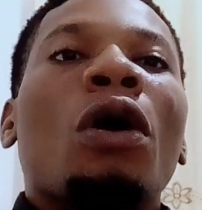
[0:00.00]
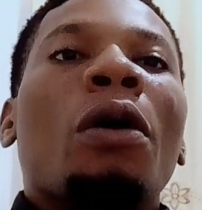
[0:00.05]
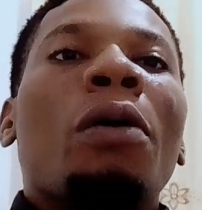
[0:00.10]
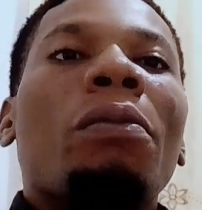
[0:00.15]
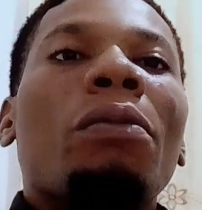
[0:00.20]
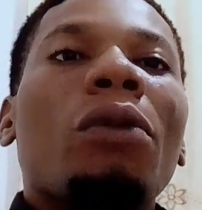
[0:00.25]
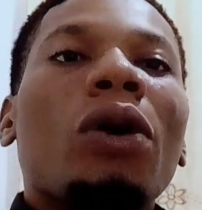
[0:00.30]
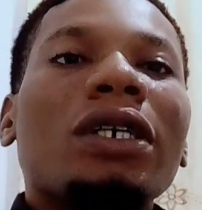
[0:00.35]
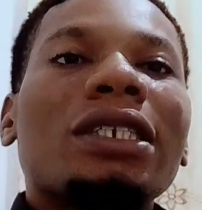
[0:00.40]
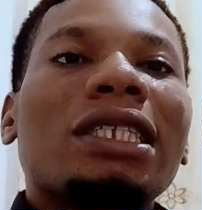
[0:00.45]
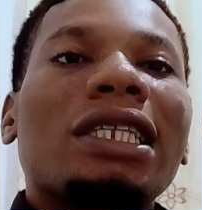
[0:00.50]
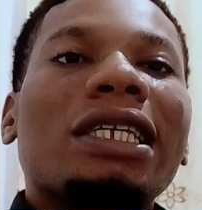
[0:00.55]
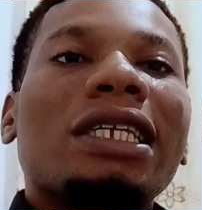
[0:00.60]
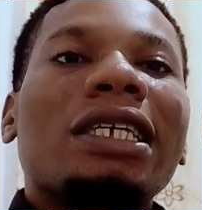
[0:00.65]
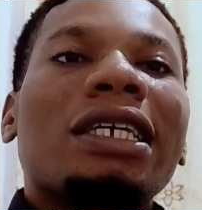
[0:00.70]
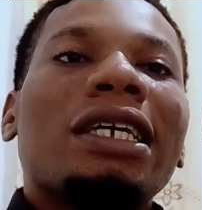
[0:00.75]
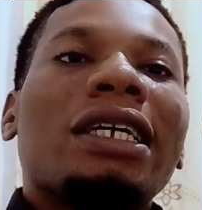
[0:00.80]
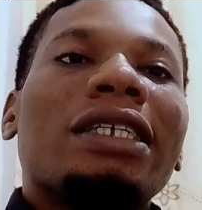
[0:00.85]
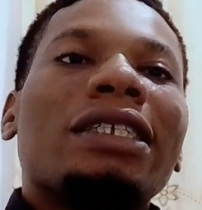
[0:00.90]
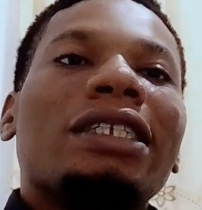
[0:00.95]

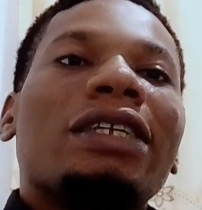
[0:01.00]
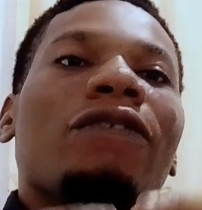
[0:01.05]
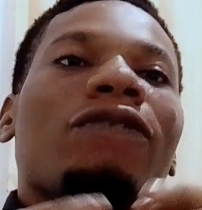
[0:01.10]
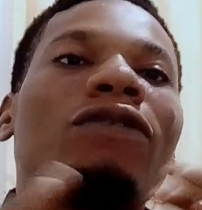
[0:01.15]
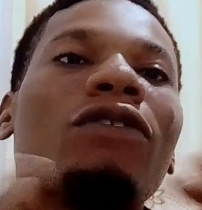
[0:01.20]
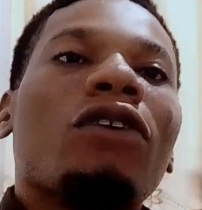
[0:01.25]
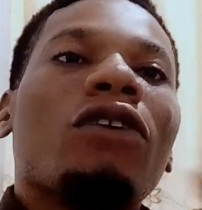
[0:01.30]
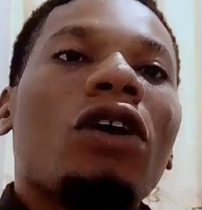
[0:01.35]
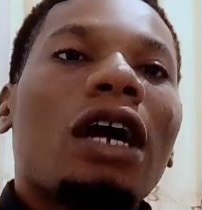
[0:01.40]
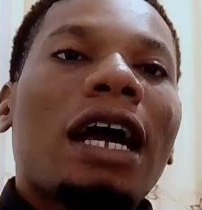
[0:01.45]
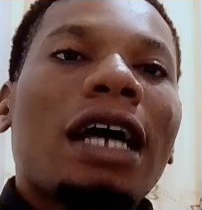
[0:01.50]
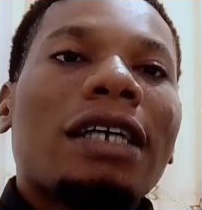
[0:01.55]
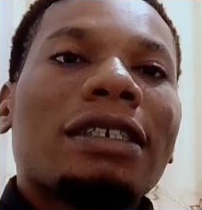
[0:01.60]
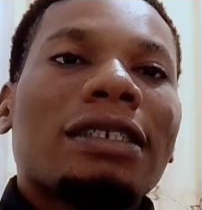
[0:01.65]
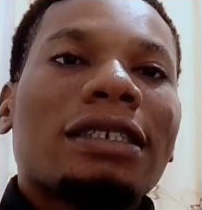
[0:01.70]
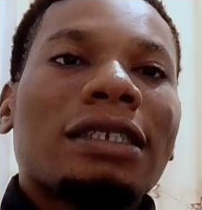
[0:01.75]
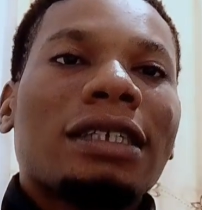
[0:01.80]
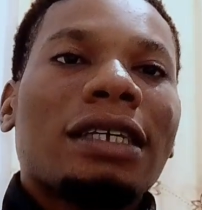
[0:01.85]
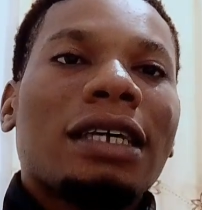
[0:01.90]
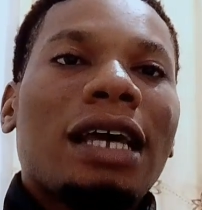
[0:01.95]
Mostly the
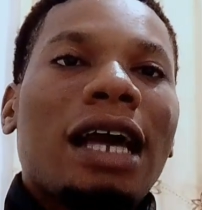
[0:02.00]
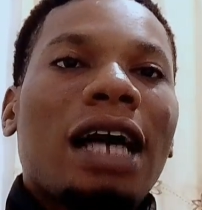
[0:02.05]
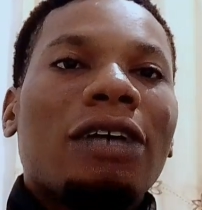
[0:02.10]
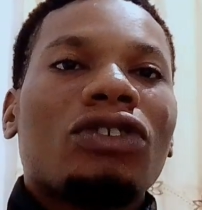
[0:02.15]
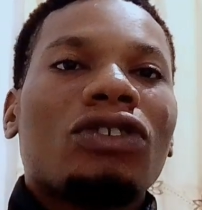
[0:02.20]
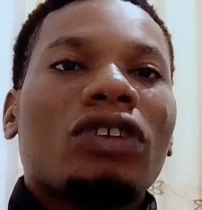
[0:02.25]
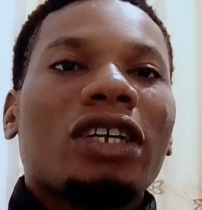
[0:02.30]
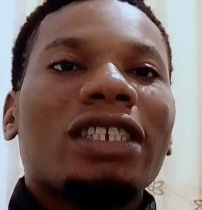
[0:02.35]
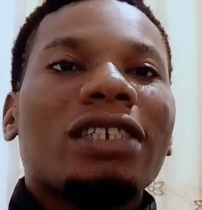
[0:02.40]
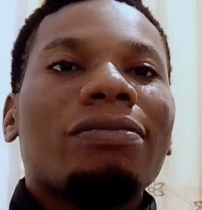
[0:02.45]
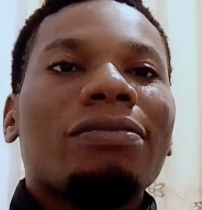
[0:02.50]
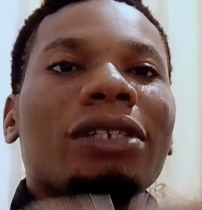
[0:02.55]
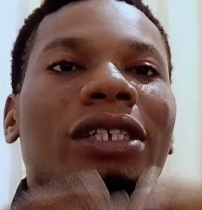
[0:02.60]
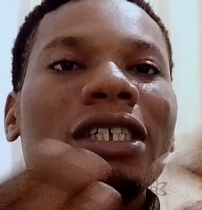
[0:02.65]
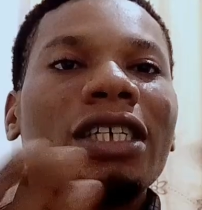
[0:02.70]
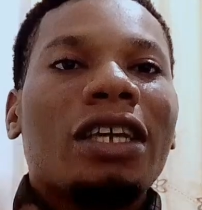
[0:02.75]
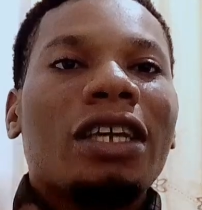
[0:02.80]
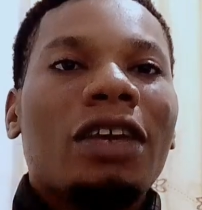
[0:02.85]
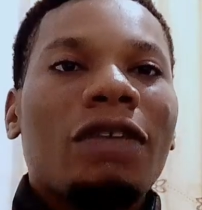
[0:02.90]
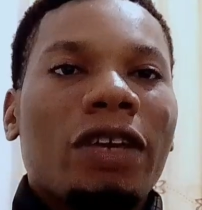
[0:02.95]
forecast has already been
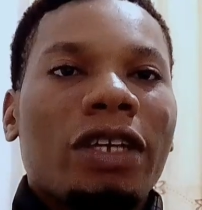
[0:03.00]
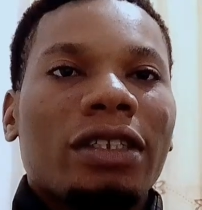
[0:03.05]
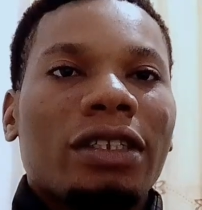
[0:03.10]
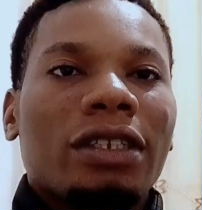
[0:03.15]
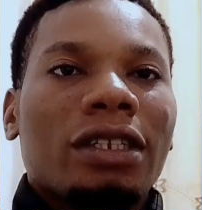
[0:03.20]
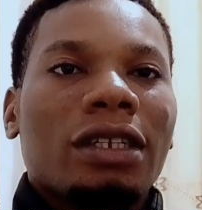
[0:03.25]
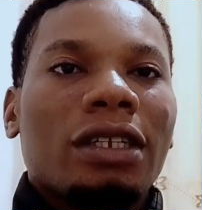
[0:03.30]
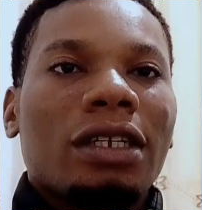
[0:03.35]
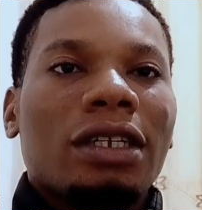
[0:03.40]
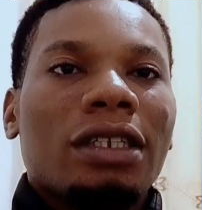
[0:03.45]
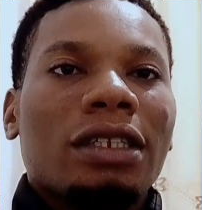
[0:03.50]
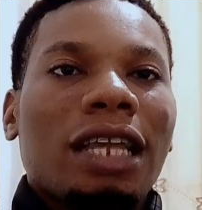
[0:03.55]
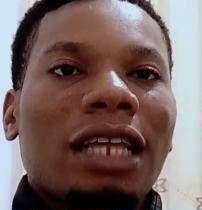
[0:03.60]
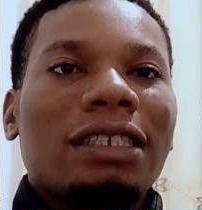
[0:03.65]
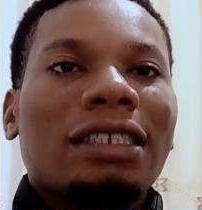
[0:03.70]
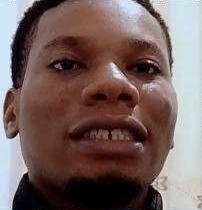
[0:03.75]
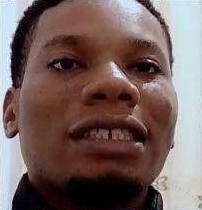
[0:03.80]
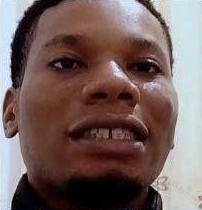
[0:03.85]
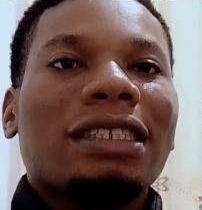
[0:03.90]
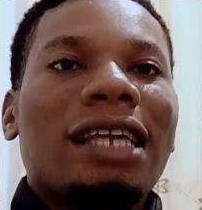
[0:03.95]
given. That
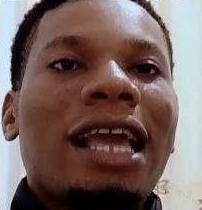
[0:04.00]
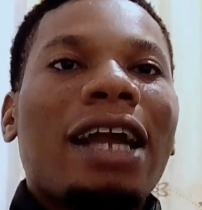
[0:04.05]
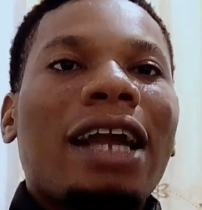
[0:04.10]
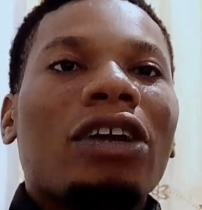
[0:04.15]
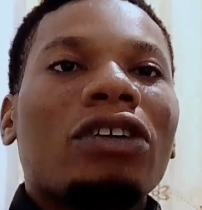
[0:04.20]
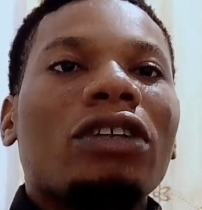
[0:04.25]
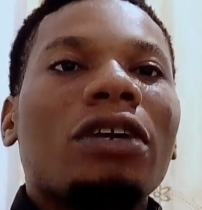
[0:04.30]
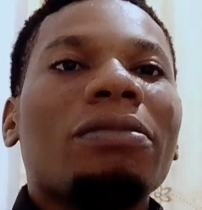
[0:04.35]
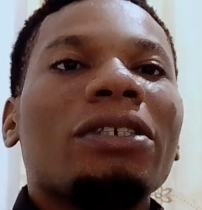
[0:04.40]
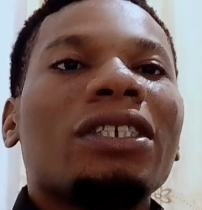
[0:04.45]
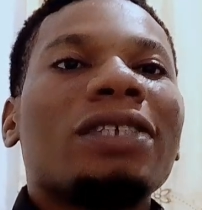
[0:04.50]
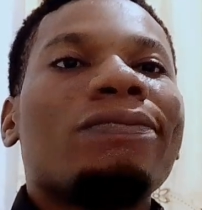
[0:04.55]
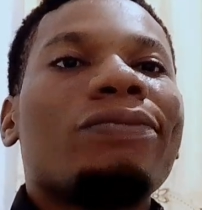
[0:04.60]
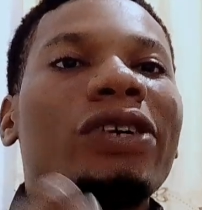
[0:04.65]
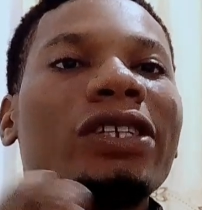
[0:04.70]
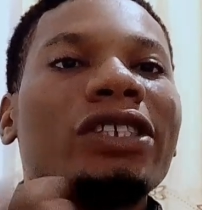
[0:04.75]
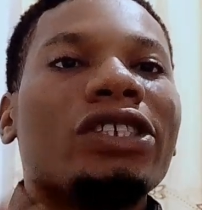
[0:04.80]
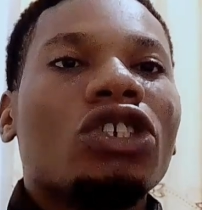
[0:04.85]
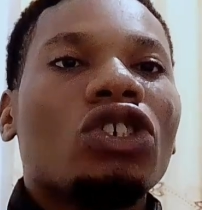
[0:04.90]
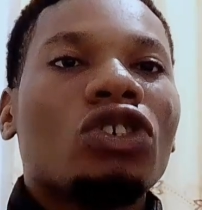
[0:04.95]
is the economist
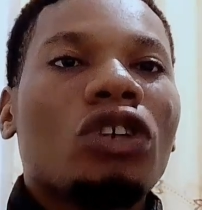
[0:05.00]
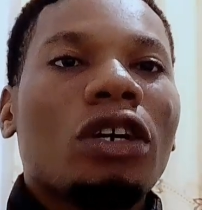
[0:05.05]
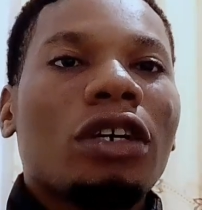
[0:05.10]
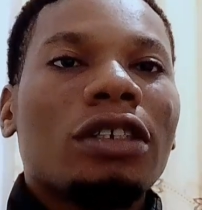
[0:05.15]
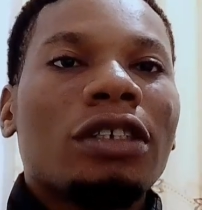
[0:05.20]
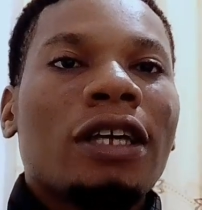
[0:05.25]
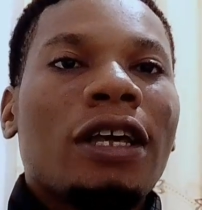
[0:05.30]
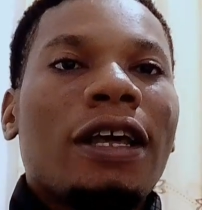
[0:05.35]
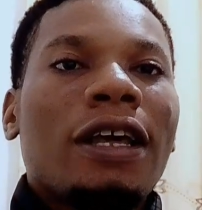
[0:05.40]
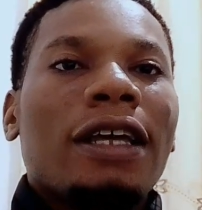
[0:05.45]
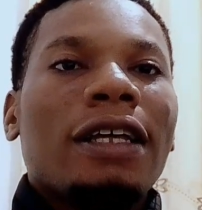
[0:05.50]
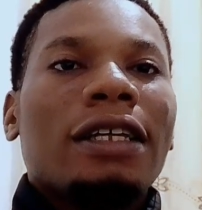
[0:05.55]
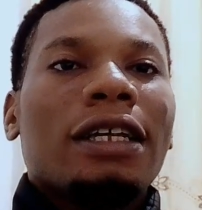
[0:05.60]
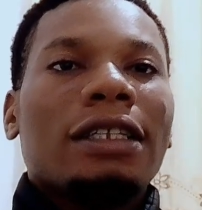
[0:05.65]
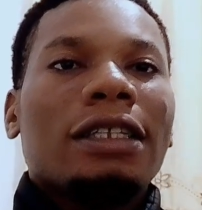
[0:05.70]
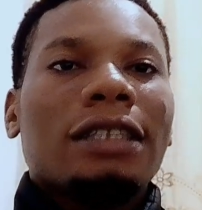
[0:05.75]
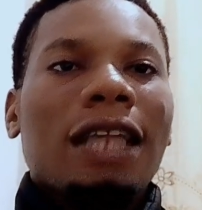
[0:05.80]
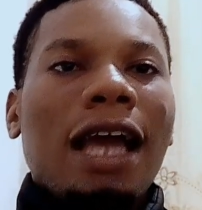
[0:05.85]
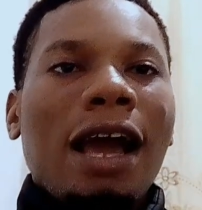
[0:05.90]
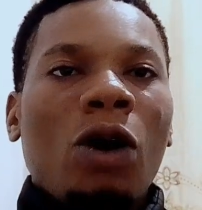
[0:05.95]
prediction.
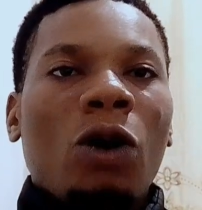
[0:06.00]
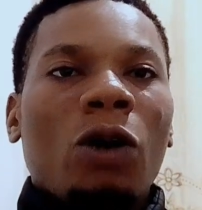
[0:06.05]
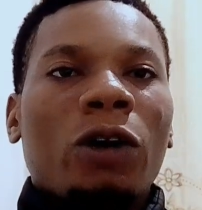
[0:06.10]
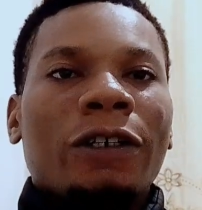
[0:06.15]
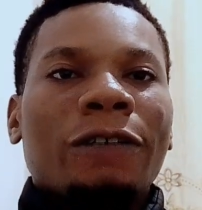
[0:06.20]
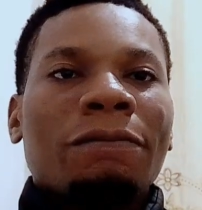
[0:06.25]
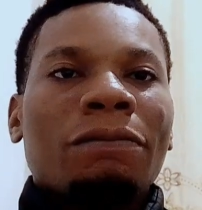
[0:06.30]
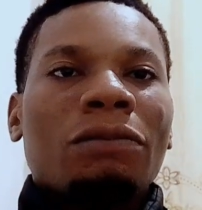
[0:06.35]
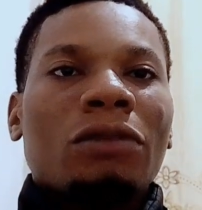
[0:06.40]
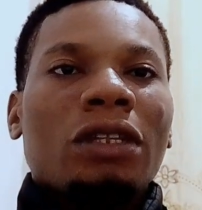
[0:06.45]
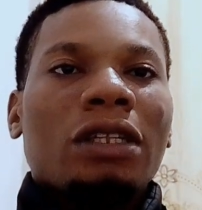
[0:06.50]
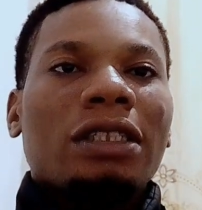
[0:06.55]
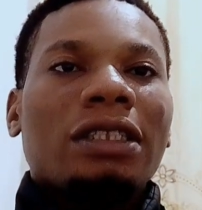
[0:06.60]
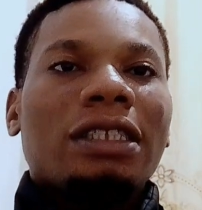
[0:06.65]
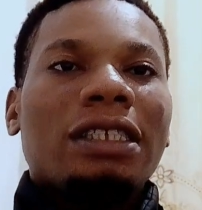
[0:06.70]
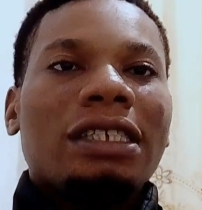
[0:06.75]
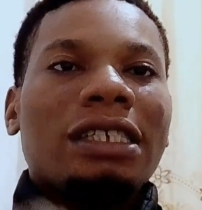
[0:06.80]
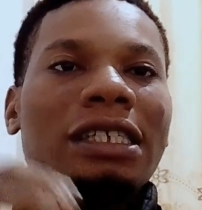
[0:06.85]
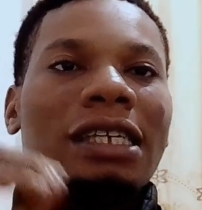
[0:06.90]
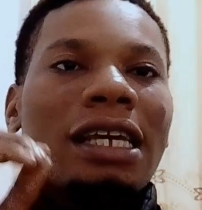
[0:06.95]
Now
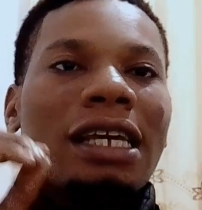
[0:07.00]
the